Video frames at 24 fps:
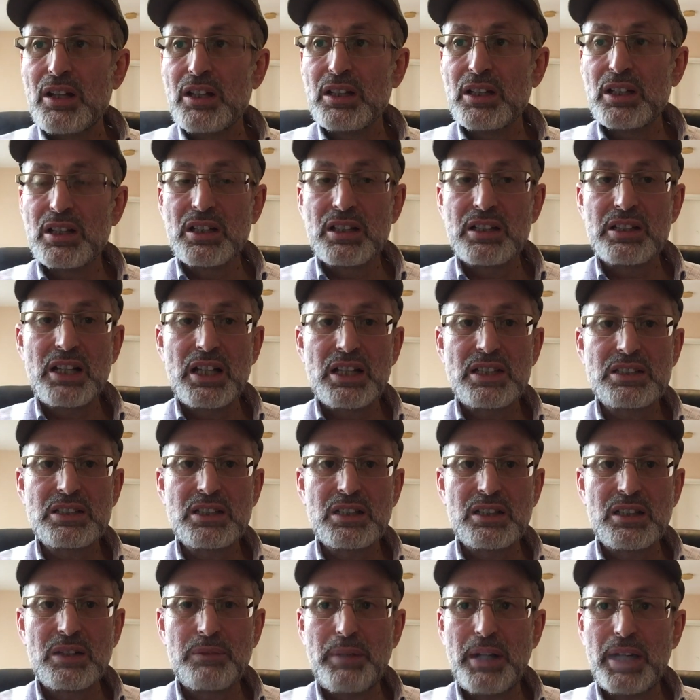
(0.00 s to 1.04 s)
You can taste
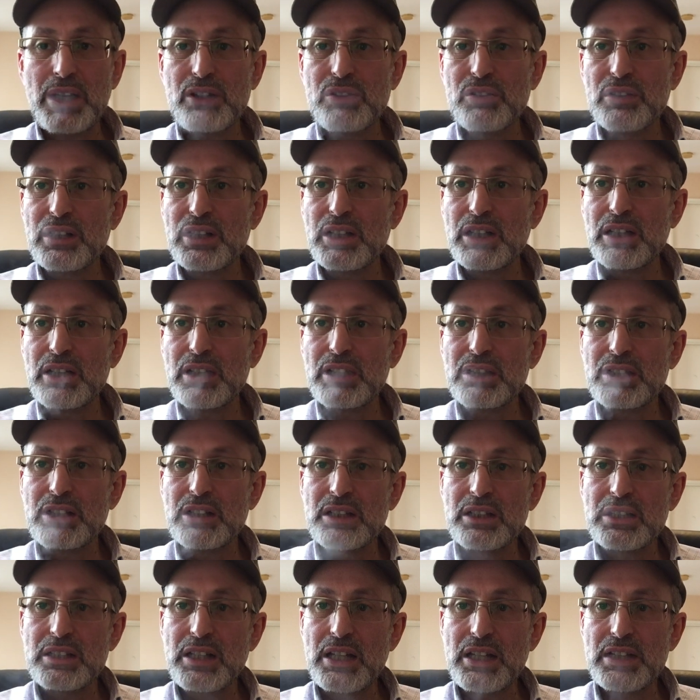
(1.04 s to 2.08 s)
the tobacco in here. You
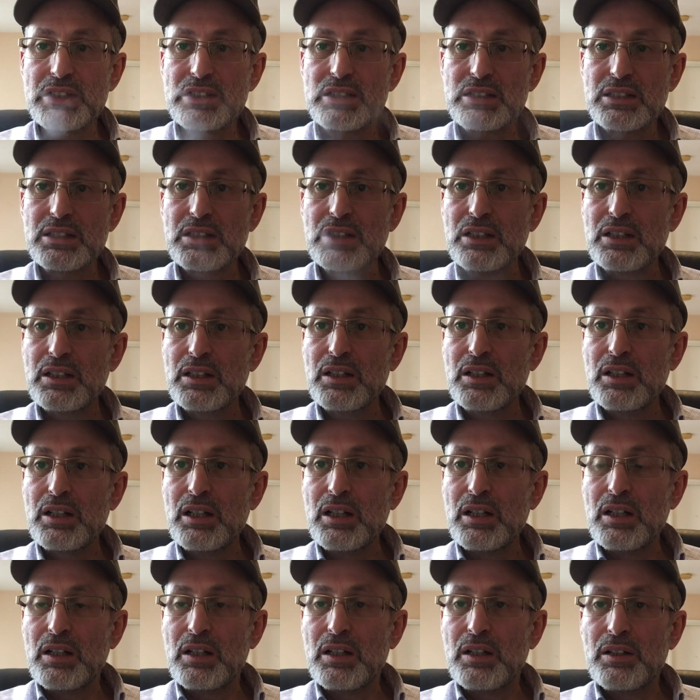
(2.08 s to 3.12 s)
can taste
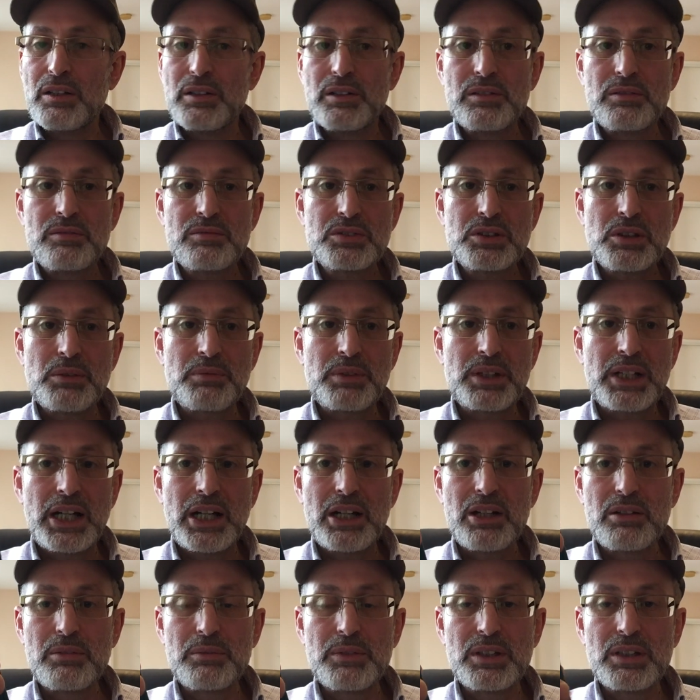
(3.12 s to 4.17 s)
some
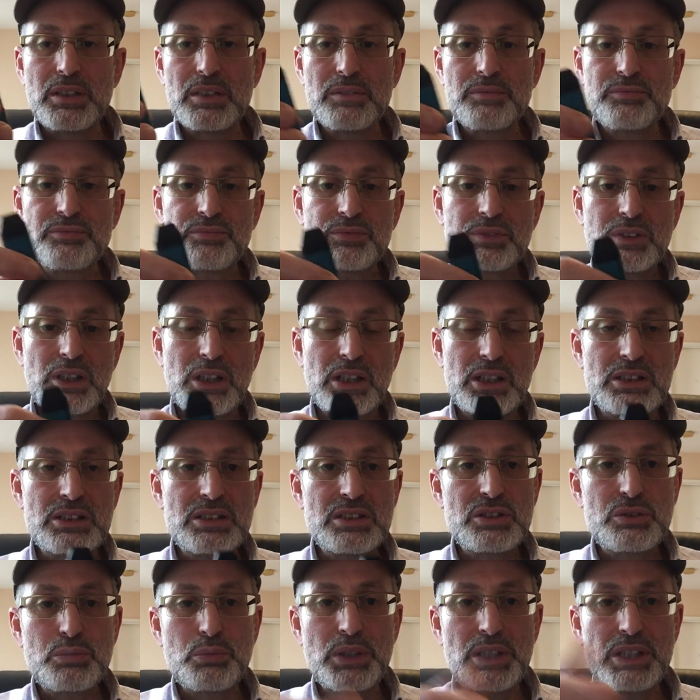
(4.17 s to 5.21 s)
caramel. It's
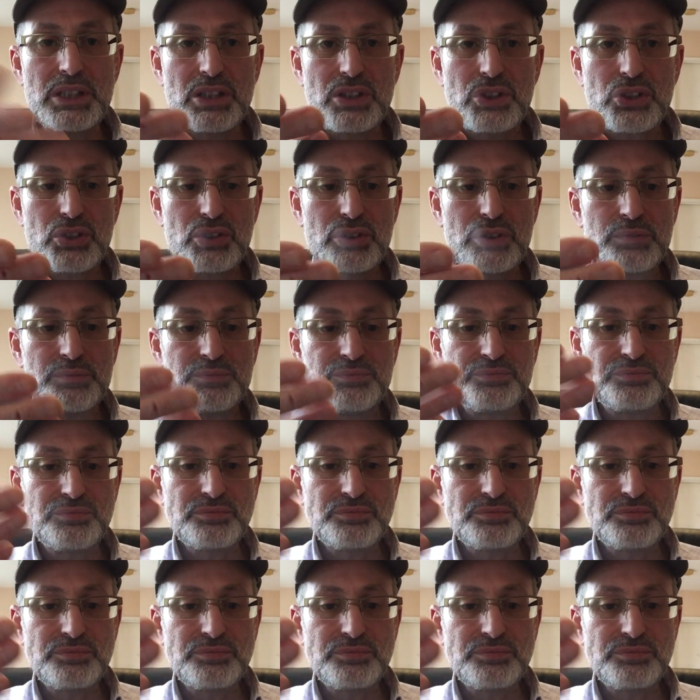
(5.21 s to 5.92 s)
sweetish.